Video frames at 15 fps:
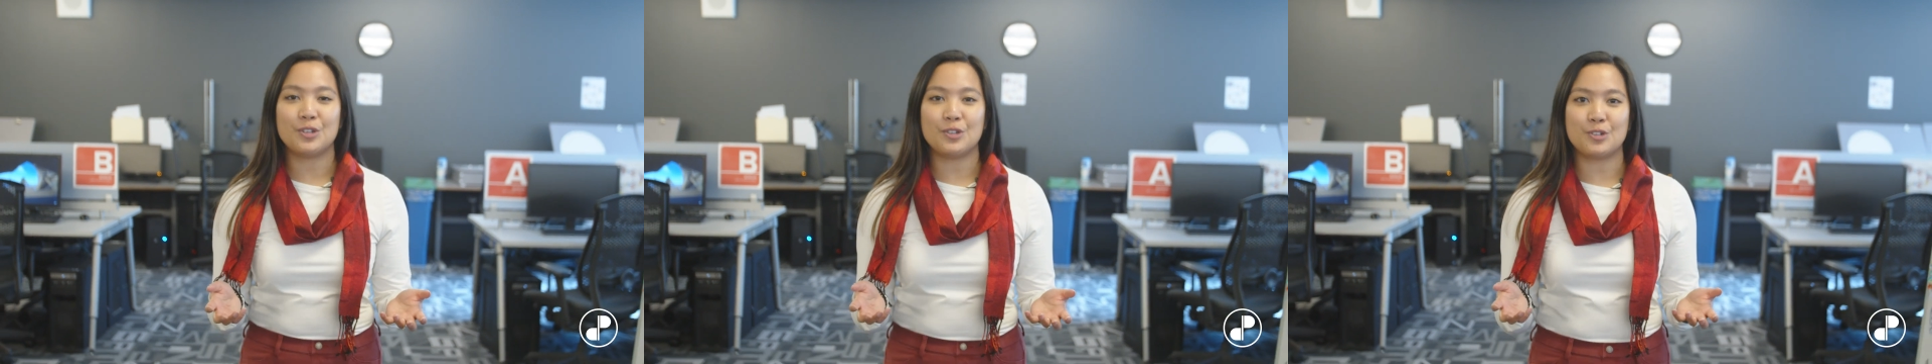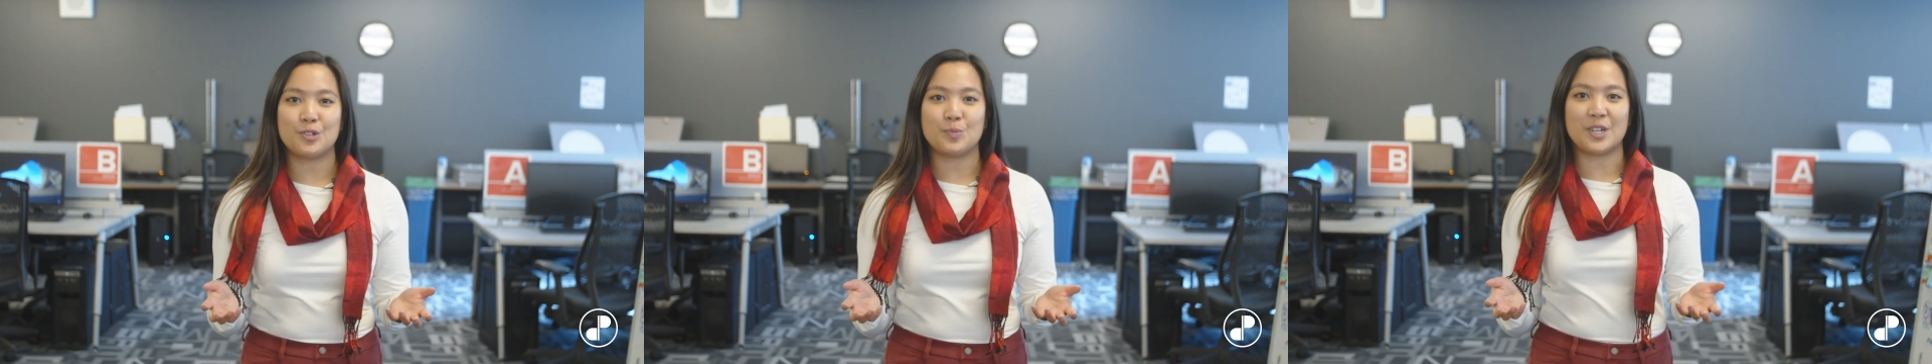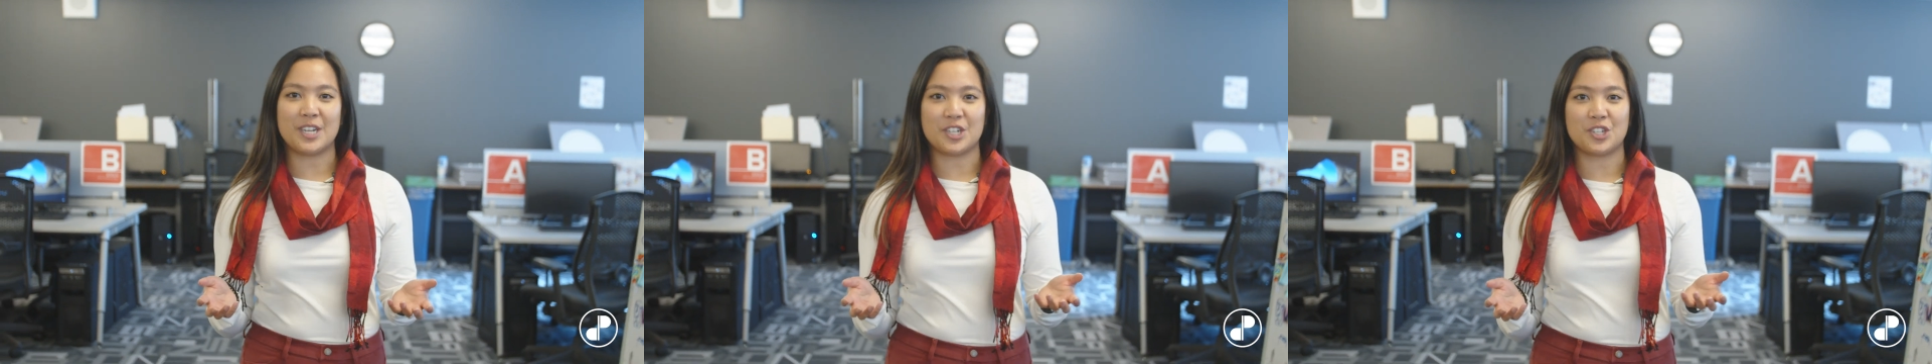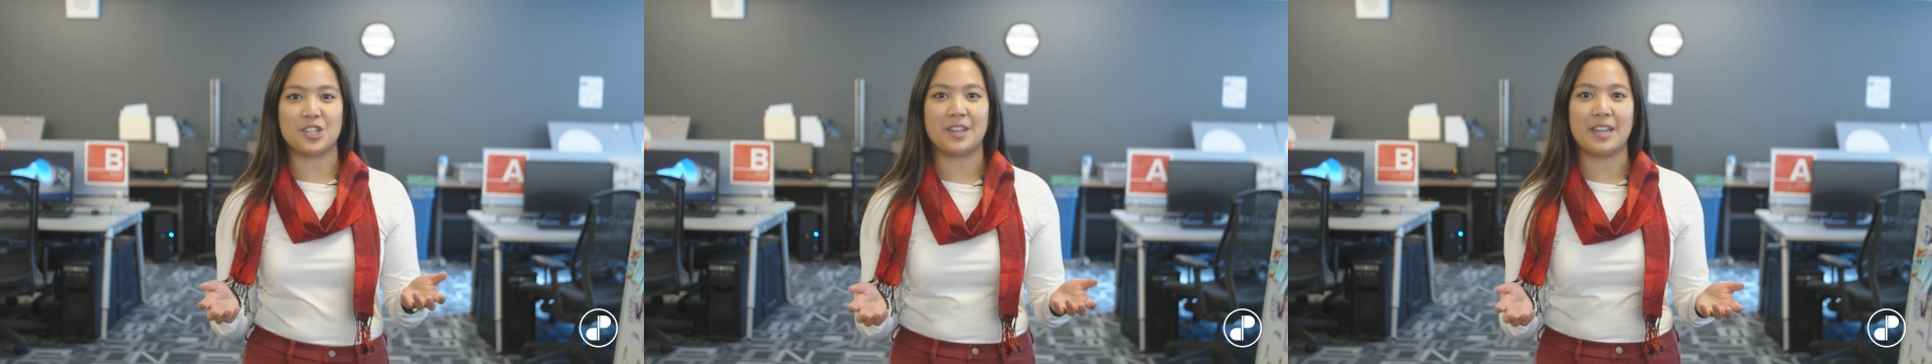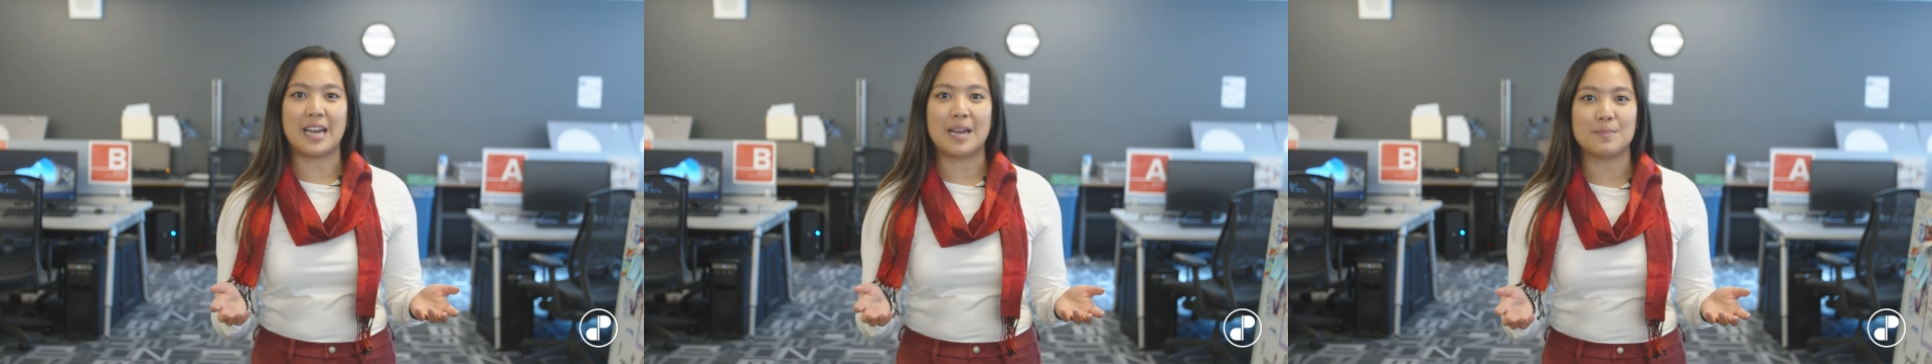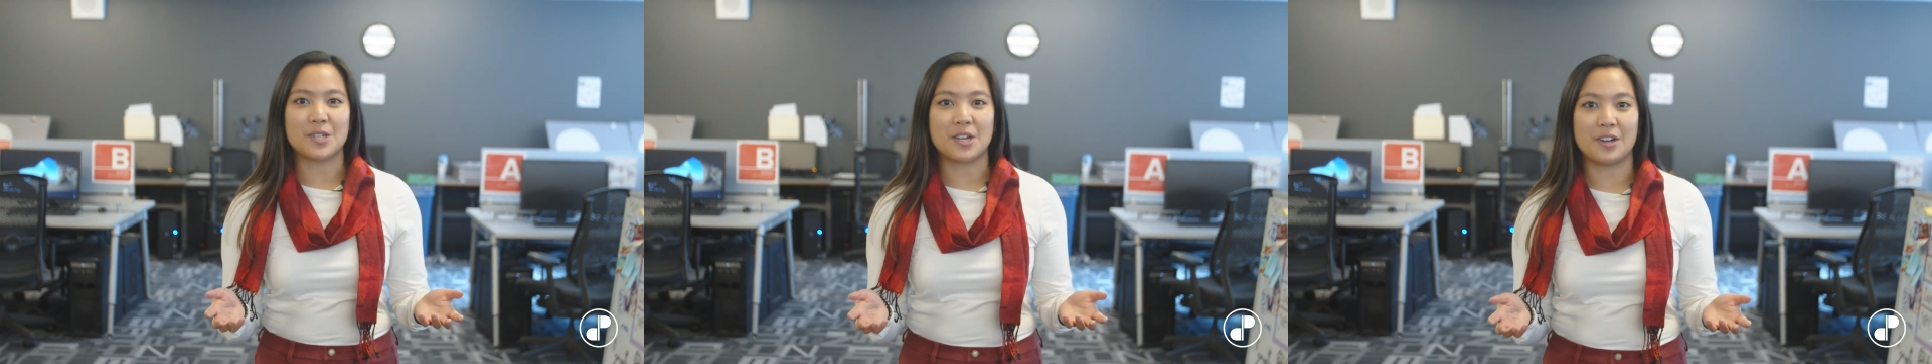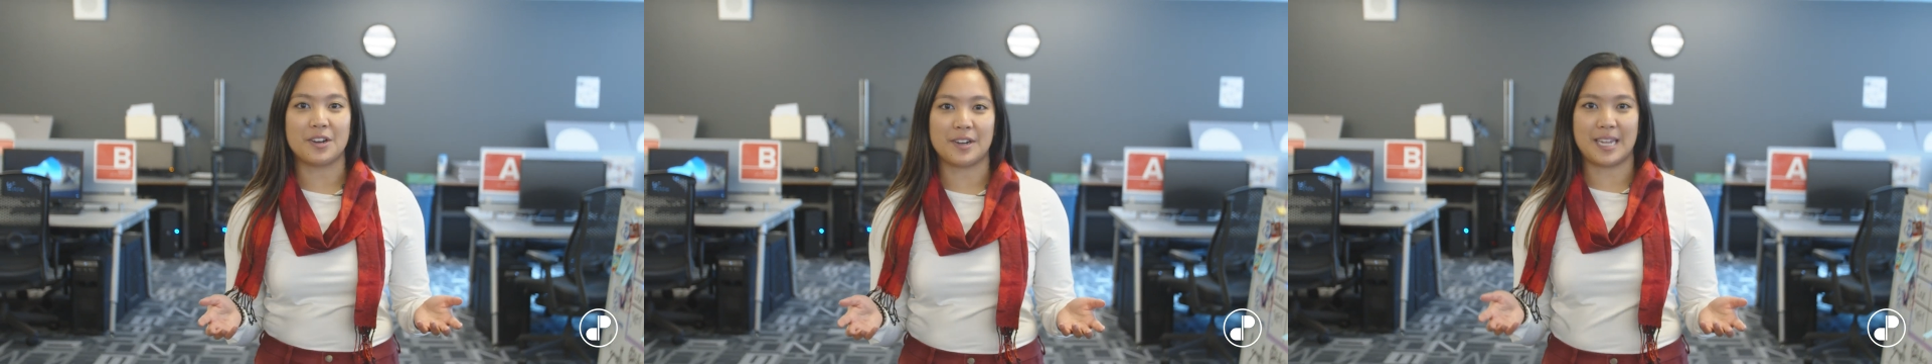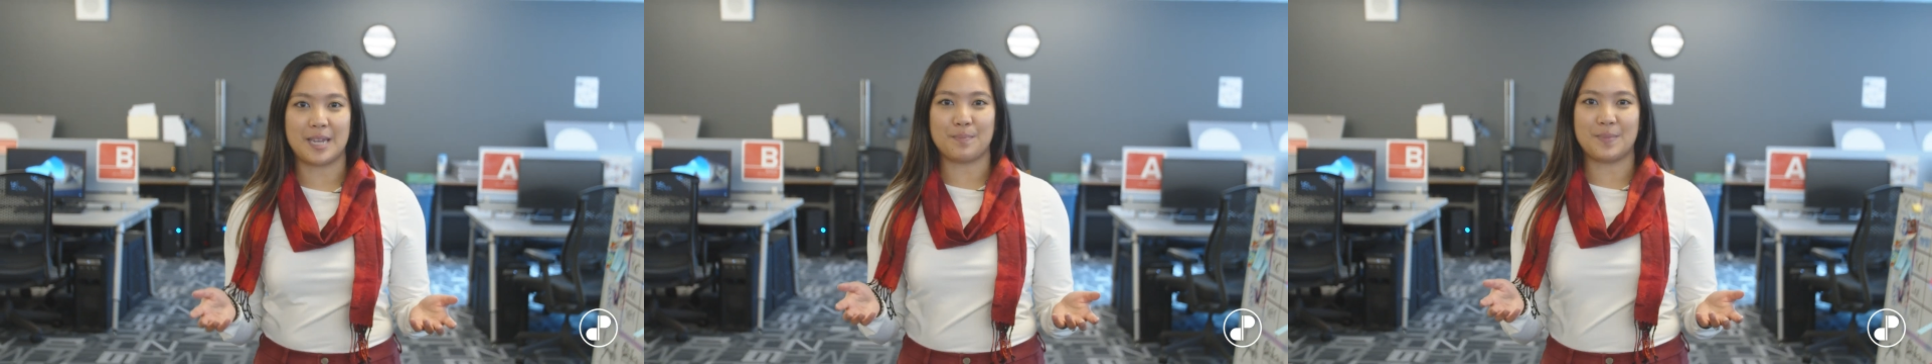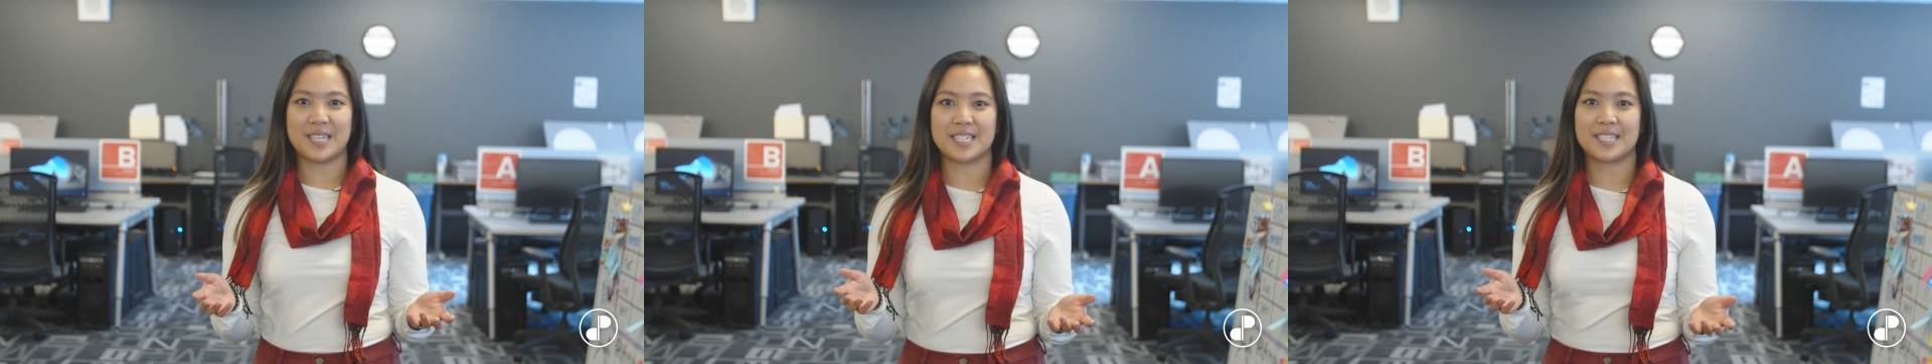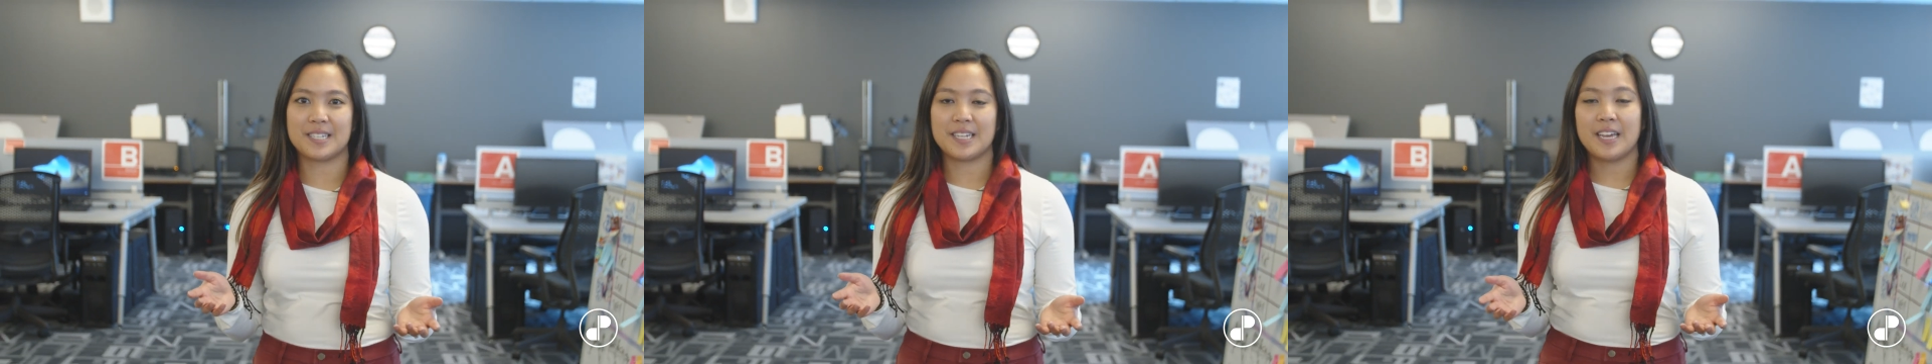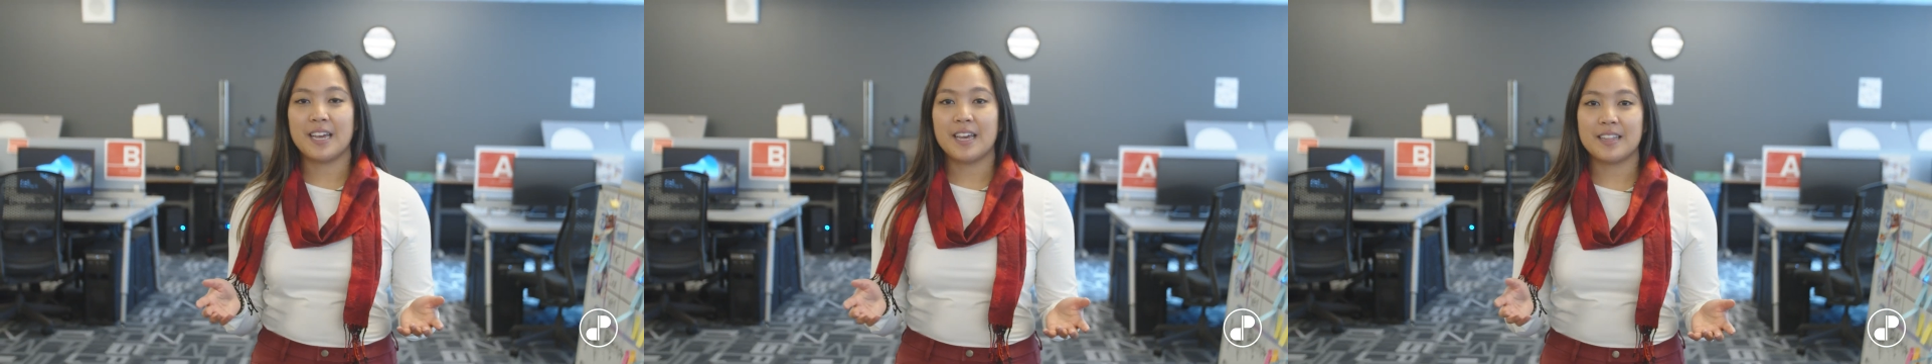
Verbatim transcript: huge production labs on our campus.